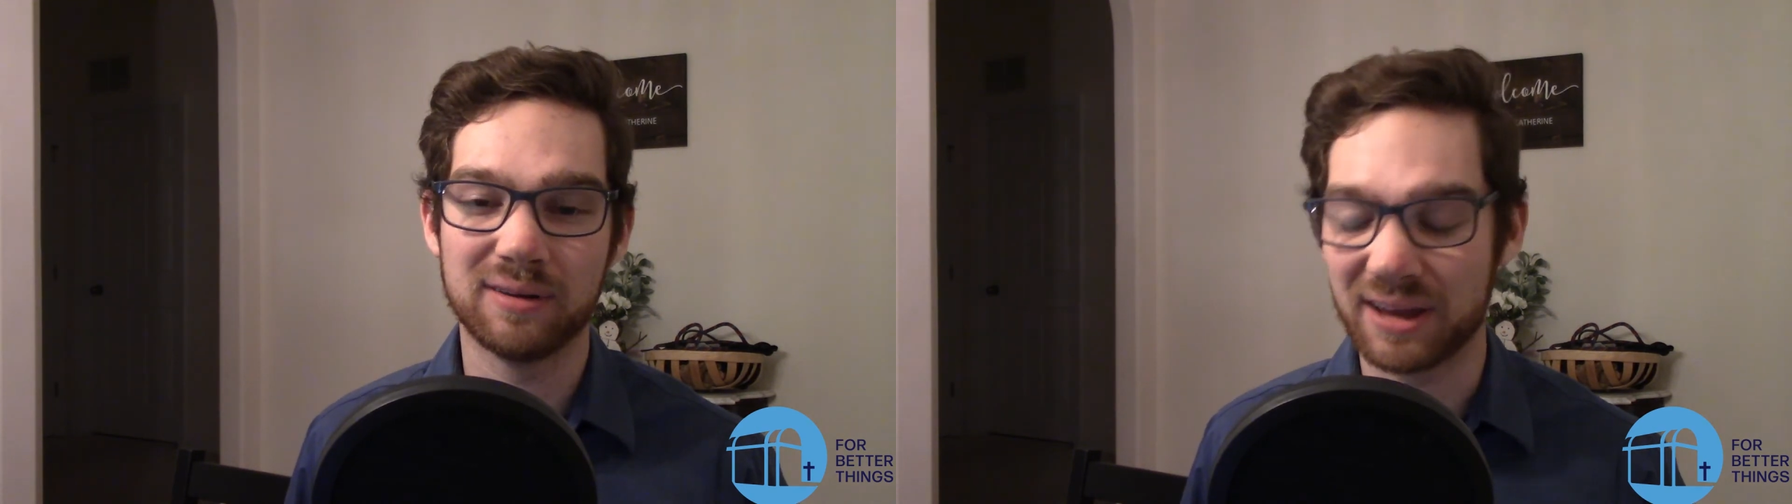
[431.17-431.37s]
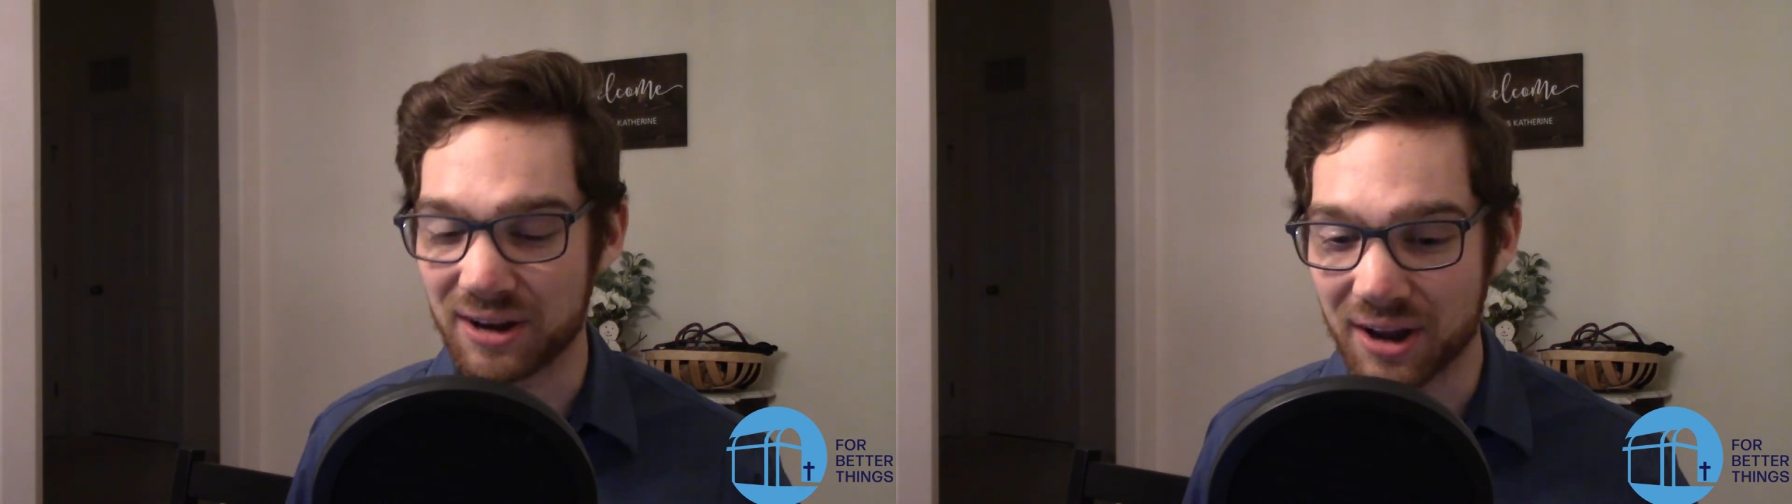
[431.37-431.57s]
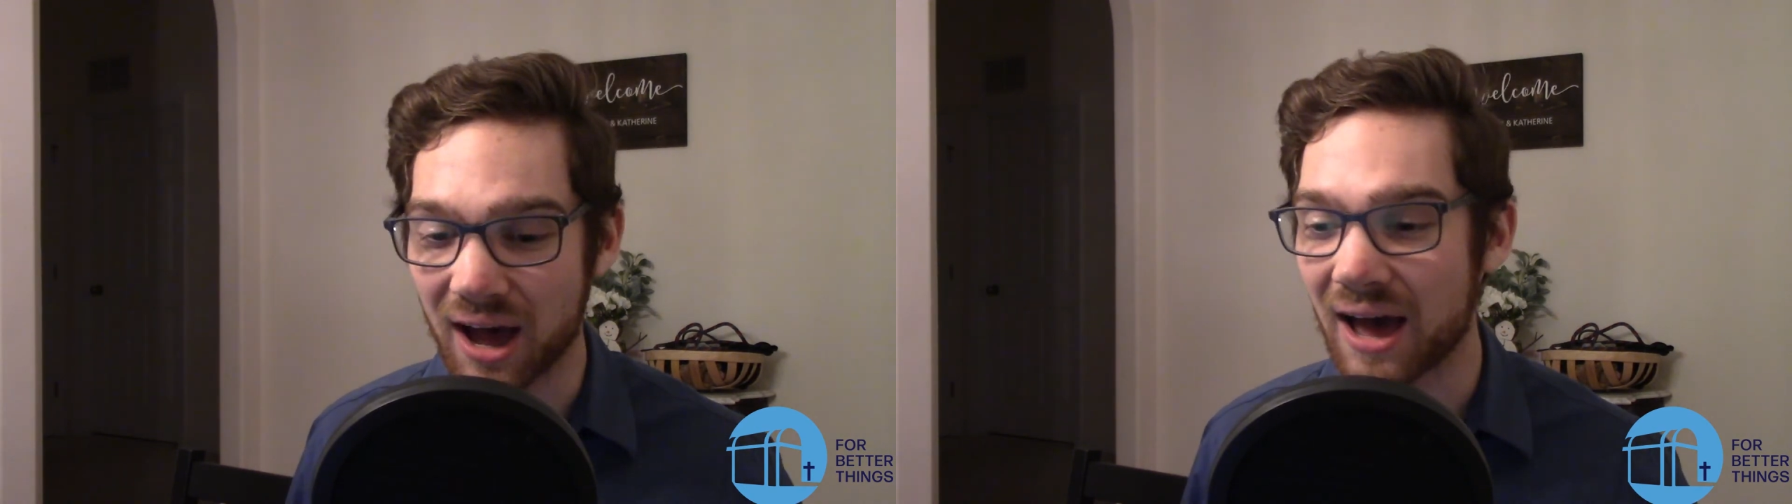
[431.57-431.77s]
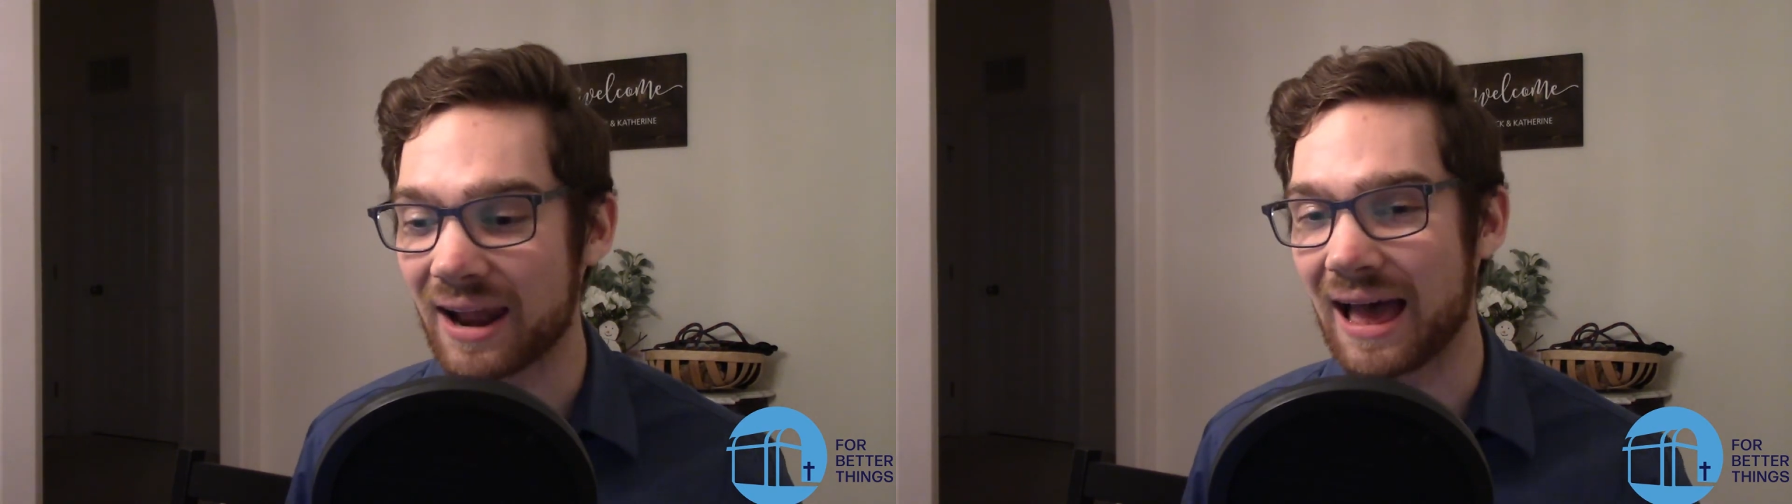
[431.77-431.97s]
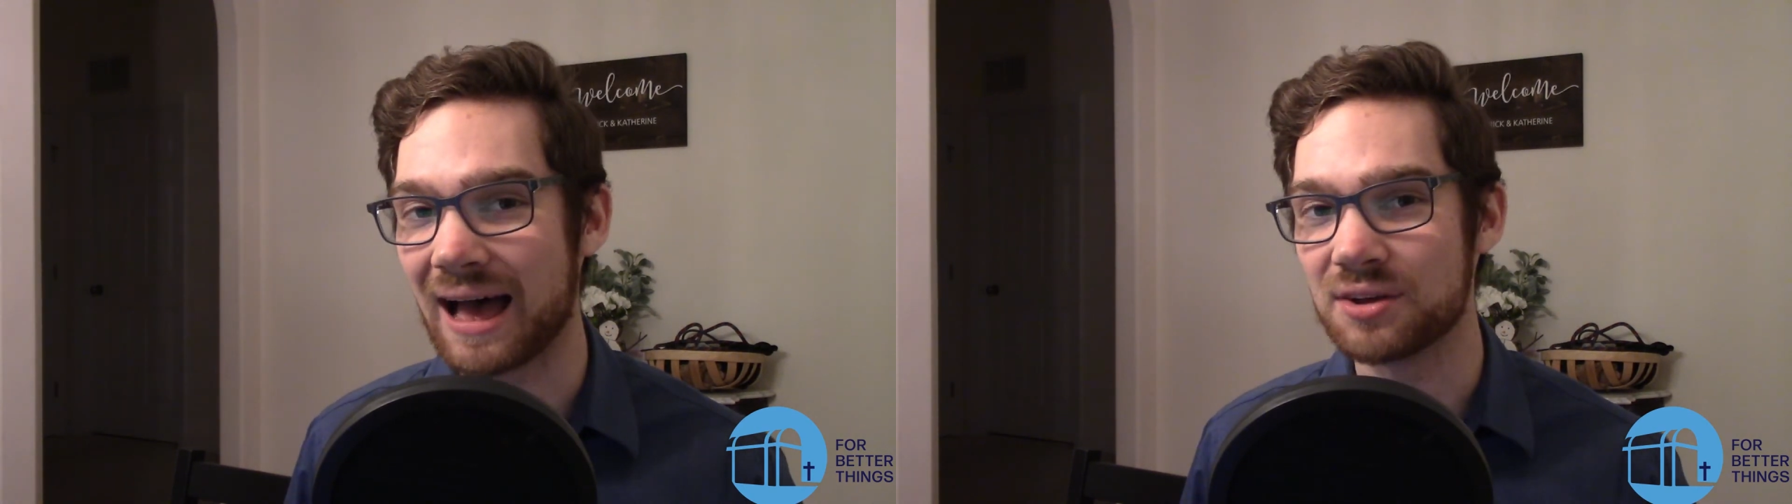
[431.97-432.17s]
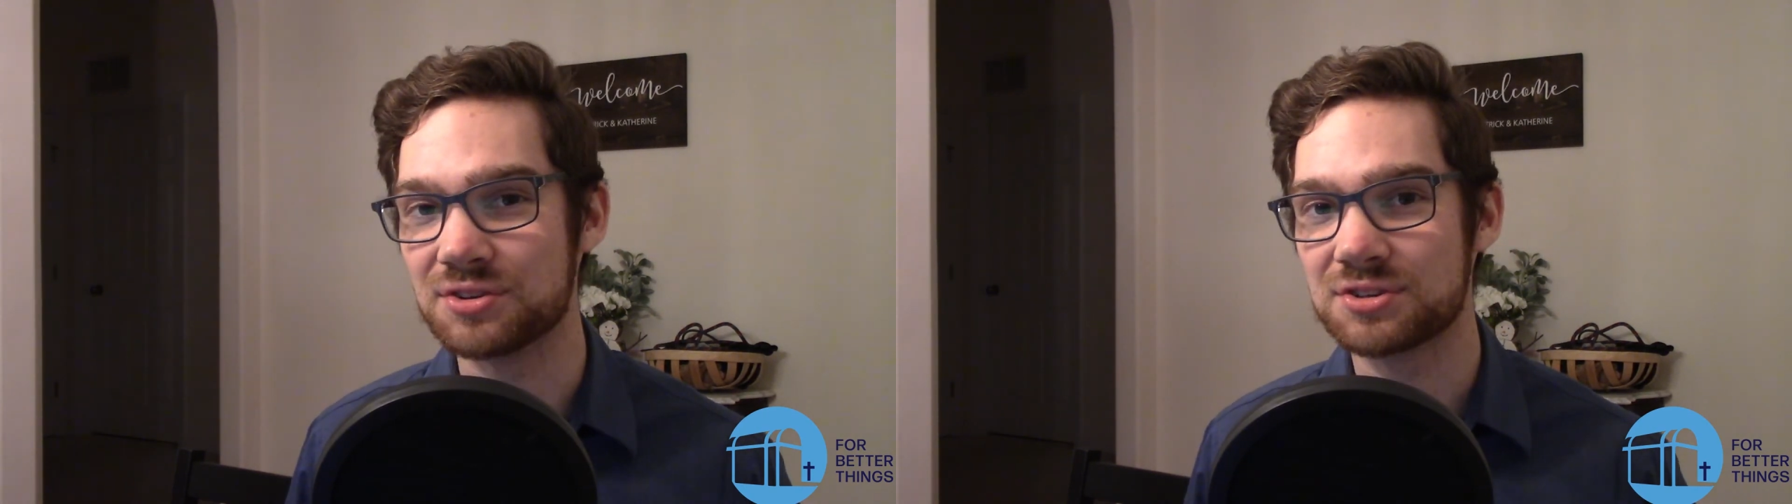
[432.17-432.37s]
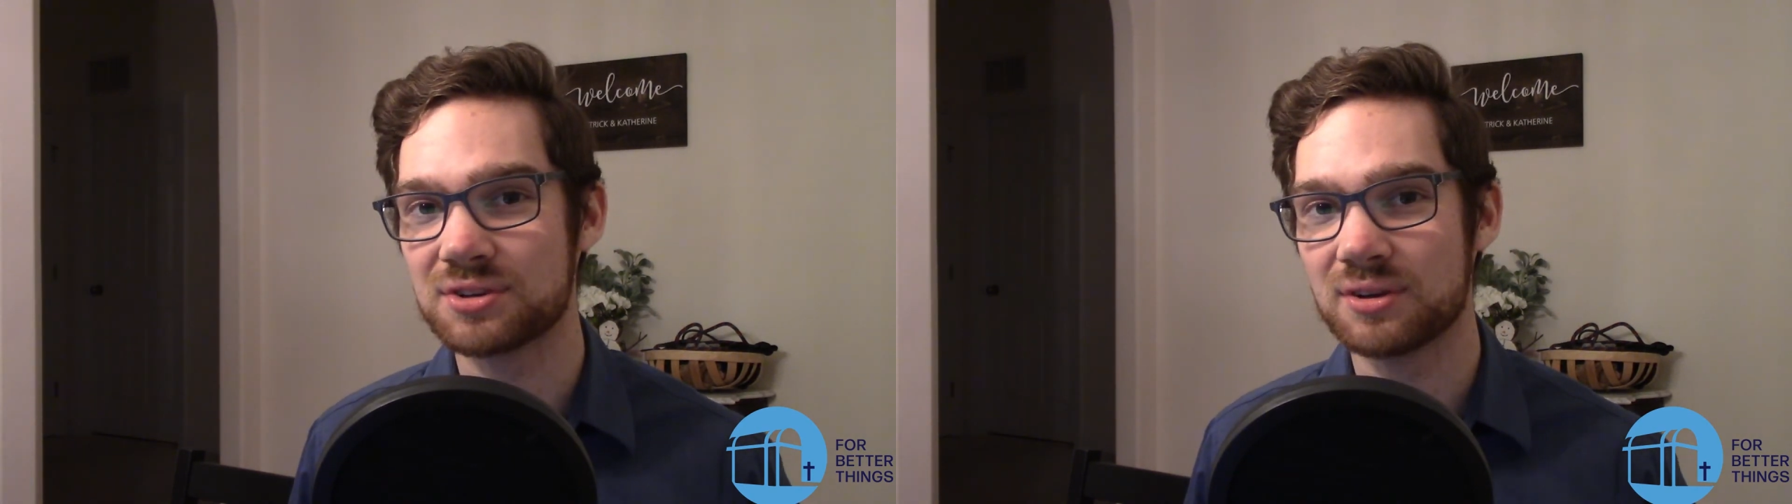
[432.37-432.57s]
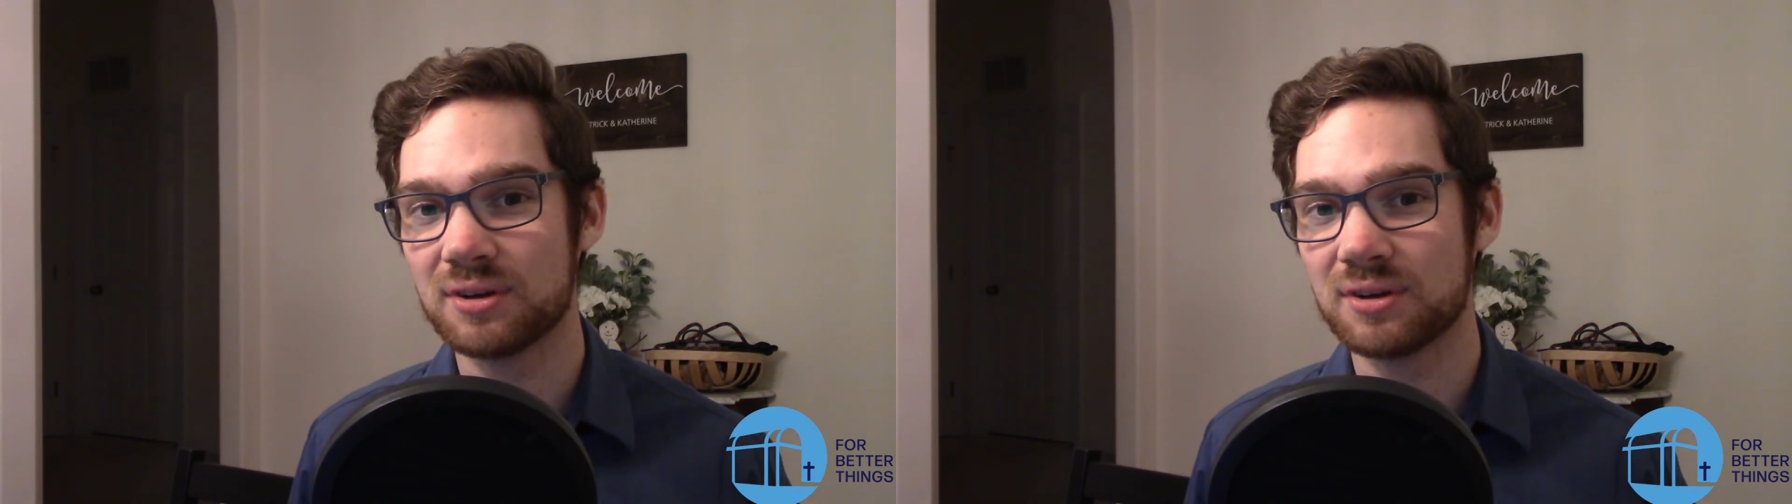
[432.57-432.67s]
and not as